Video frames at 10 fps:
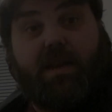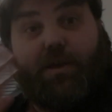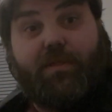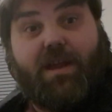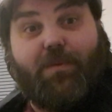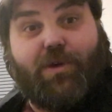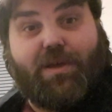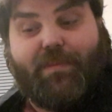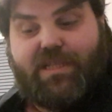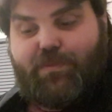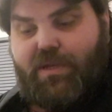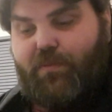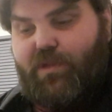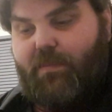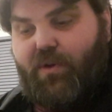Hello there and welcome back to
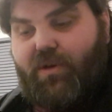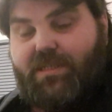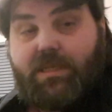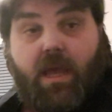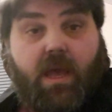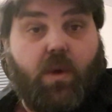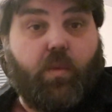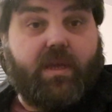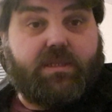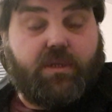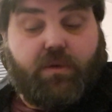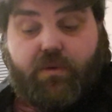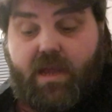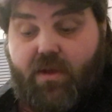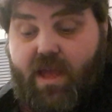Building with the Boys. We do
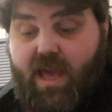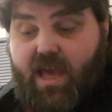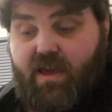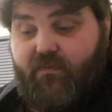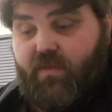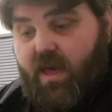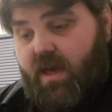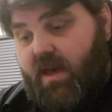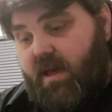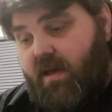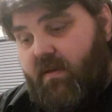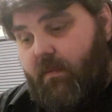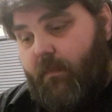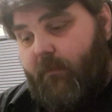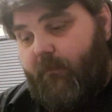now have
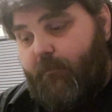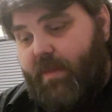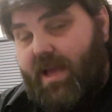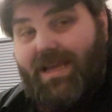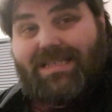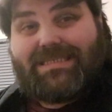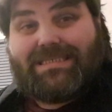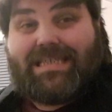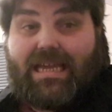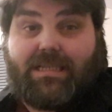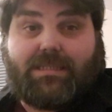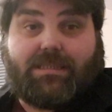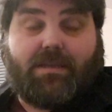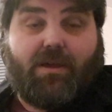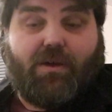pack
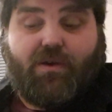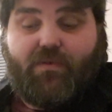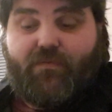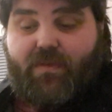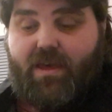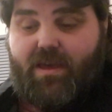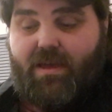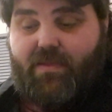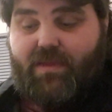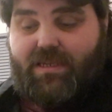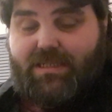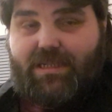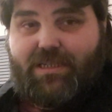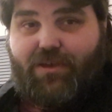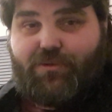6 of the
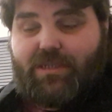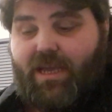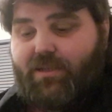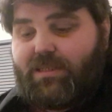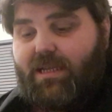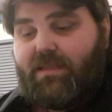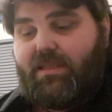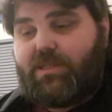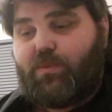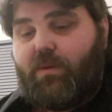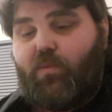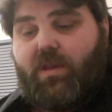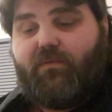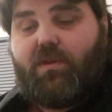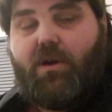Disney Dolls house, and in this one
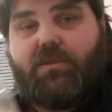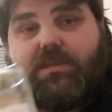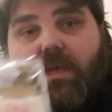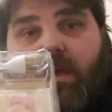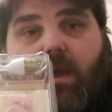we've got